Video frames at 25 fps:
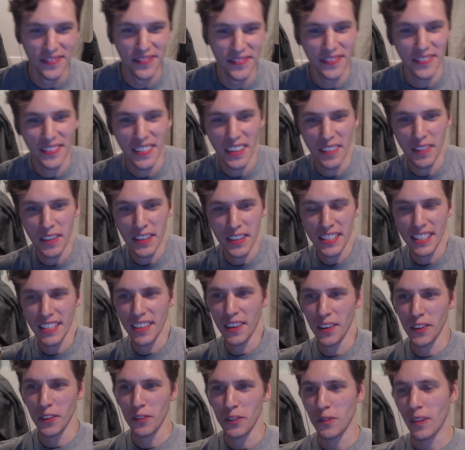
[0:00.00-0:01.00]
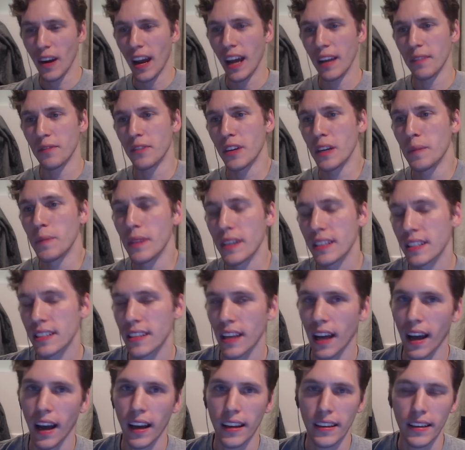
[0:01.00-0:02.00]
Have I seen all the Rat remixes?
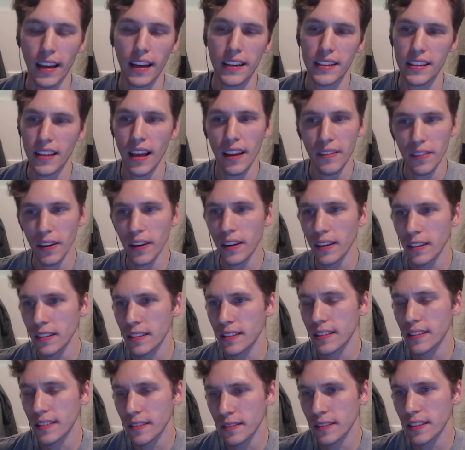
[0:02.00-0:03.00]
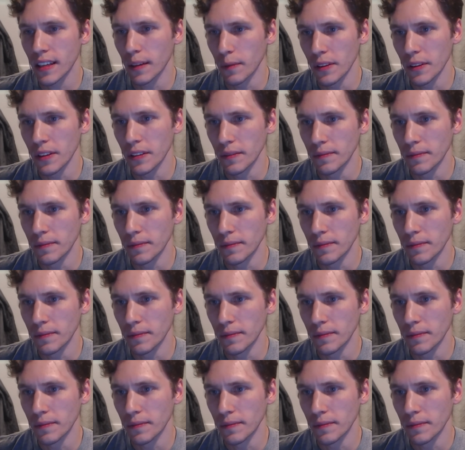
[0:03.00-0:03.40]
I actually, I've heard some of them.